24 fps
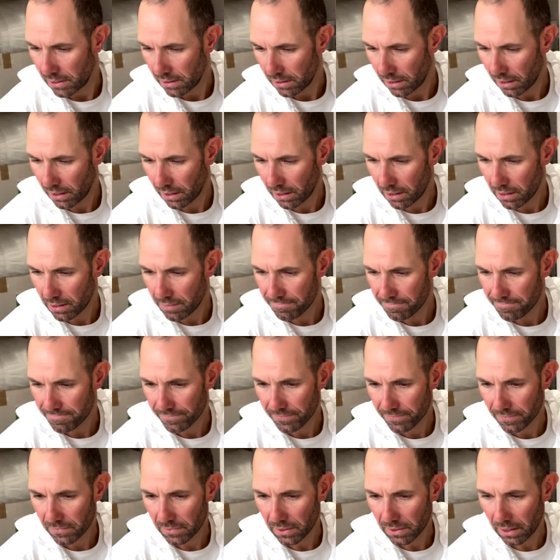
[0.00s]
and
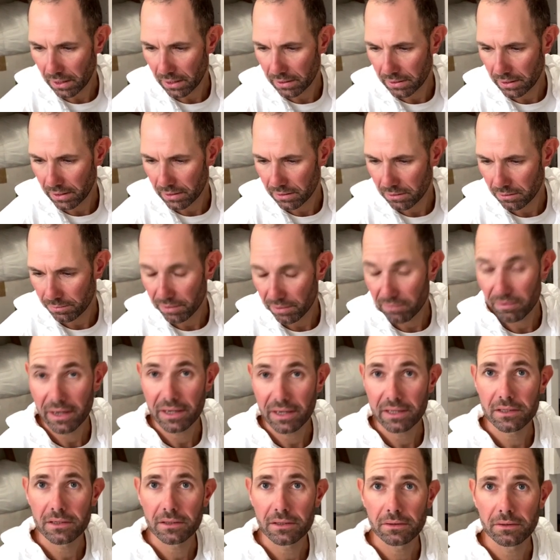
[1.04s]
then it'll be
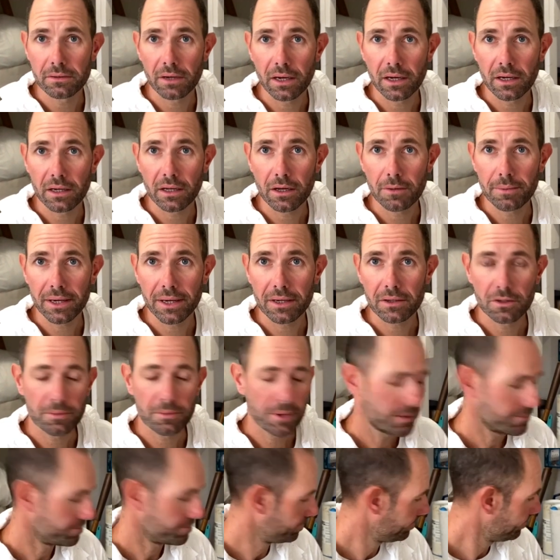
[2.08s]
ready to go back on the boat.